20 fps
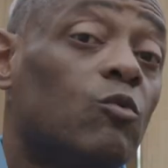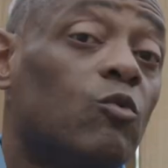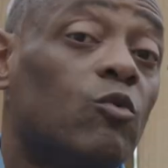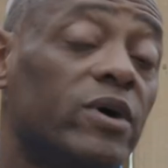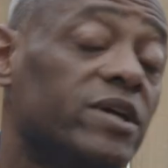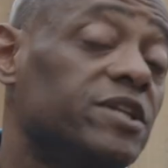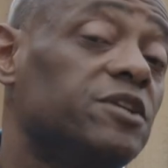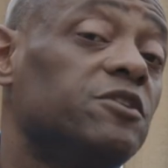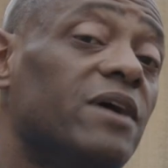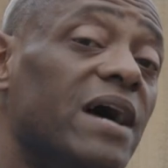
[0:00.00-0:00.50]

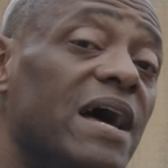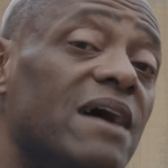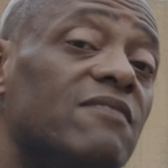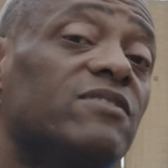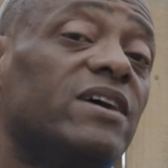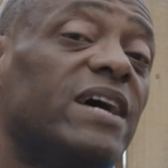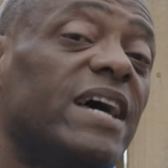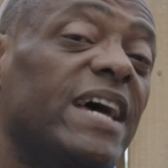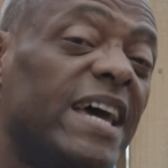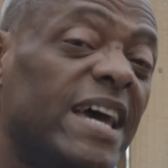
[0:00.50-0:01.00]
When you
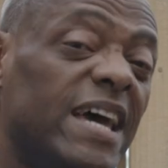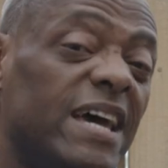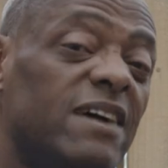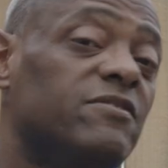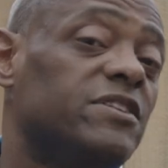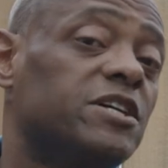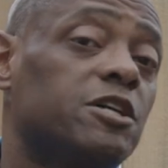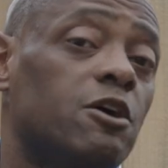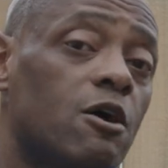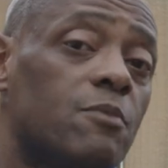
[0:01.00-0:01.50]
have a
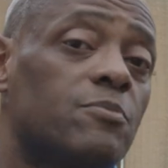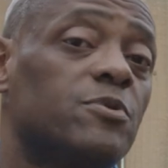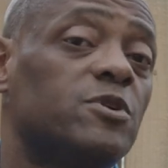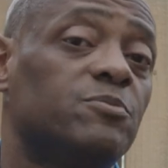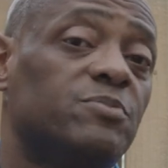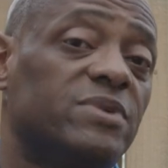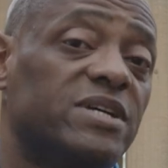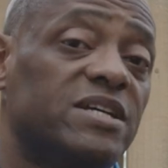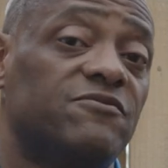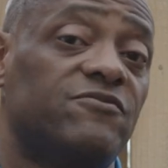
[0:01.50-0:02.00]
heavy
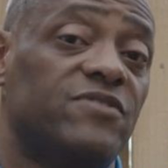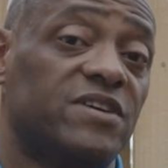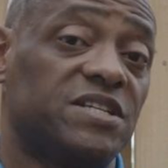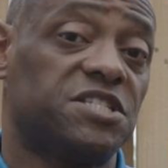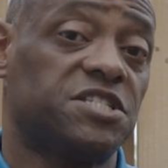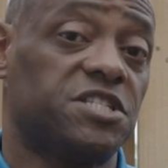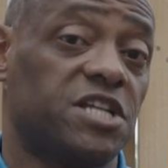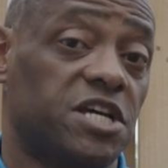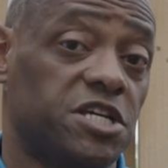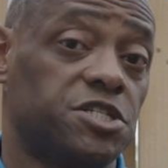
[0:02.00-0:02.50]
carpenter bee
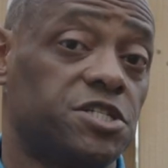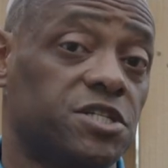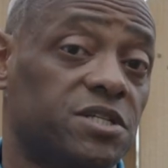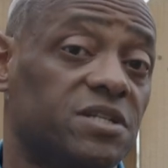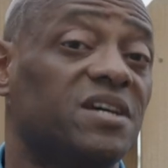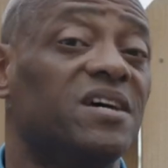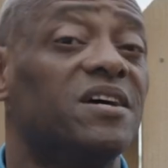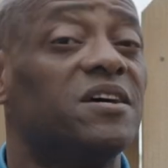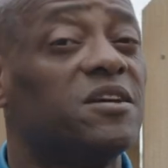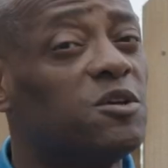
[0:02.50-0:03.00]

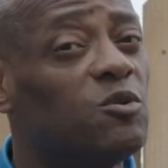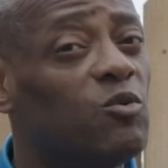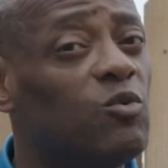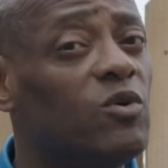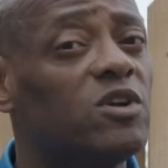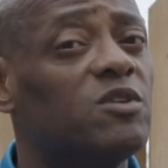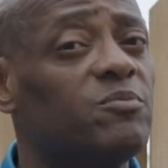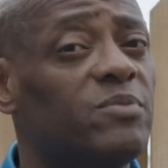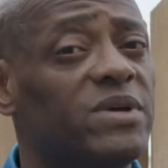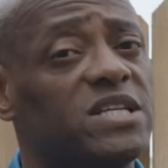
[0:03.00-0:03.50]
infestation, you
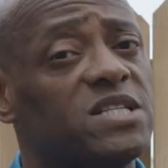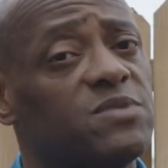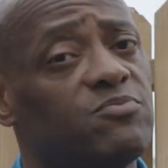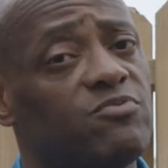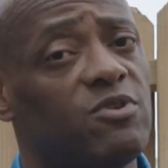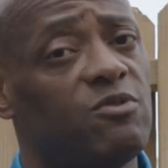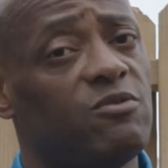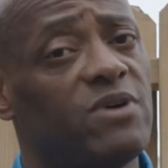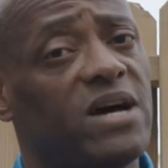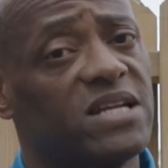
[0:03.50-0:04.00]
want to be as
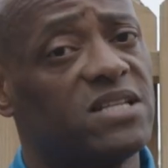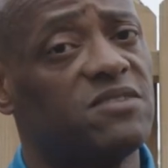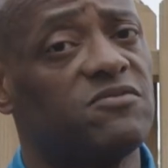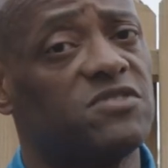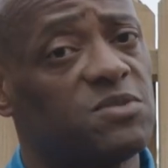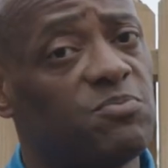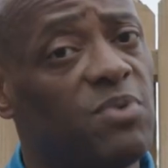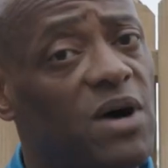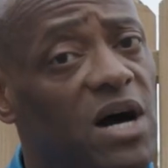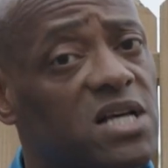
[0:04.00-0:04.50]
proactive
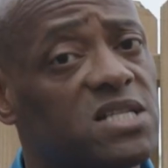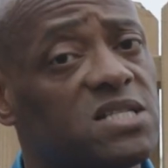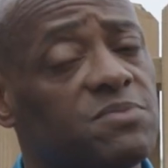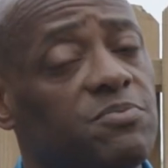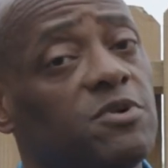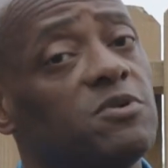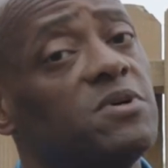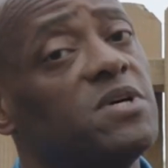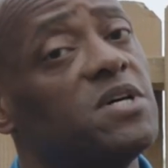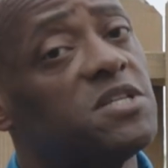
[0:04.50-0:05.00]
as
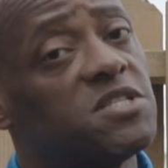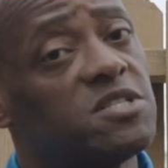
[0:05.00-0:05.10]
possible.